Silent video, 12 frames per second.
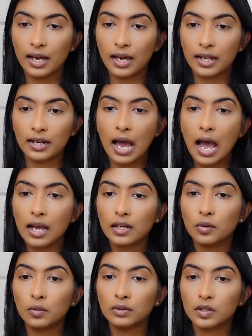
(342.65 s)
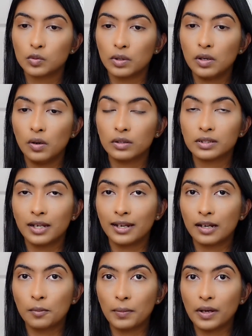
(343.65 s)
And I know this one looks a
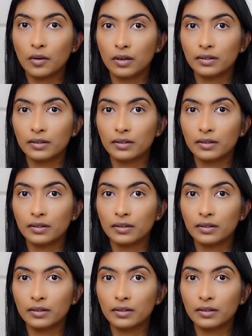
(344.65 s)
little pink